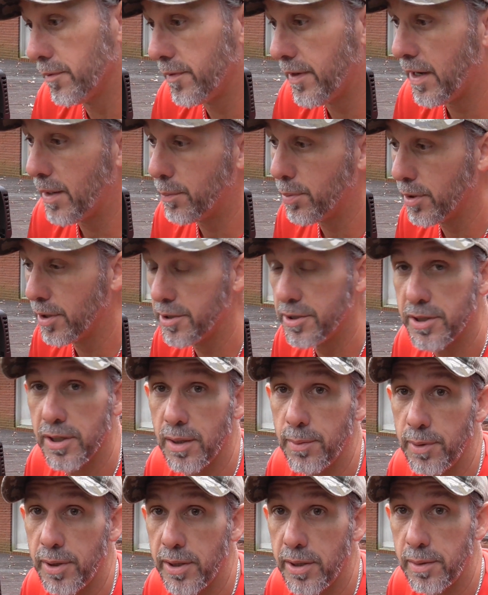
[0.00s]
the vibration
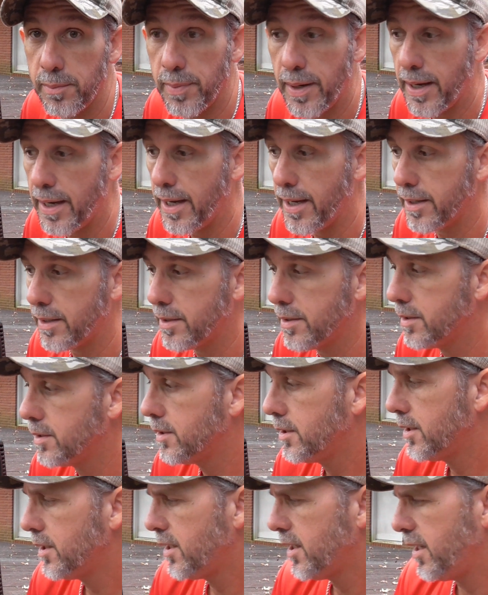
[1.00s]
I'm getting back.
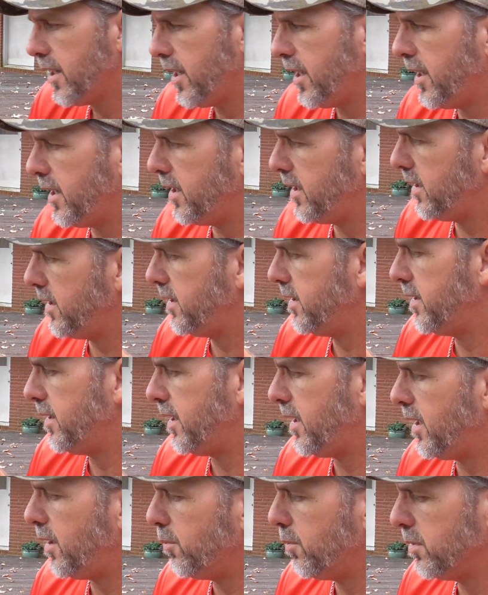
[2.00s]
And
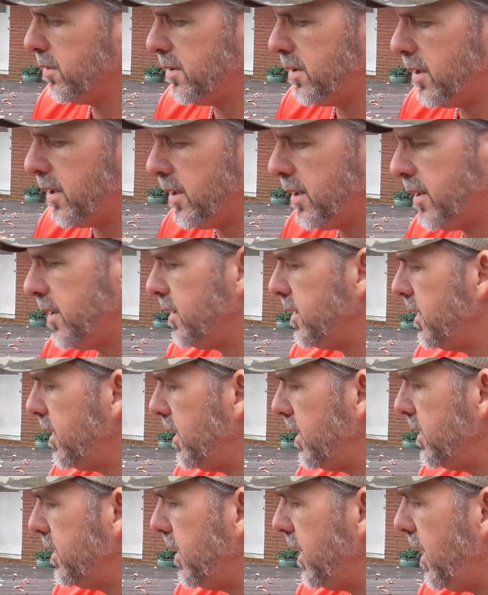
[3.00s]
I
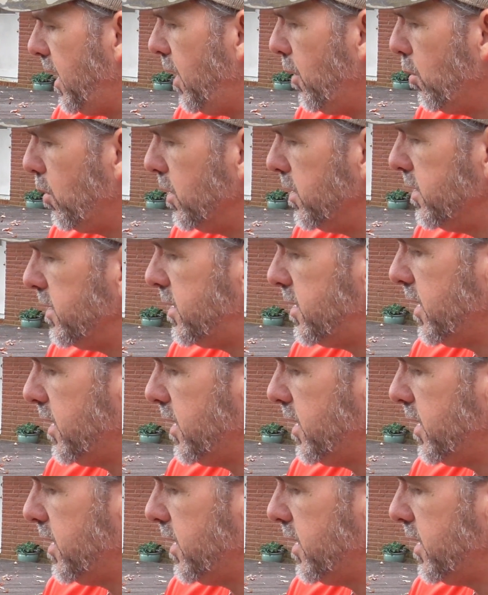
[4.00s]
wouldn't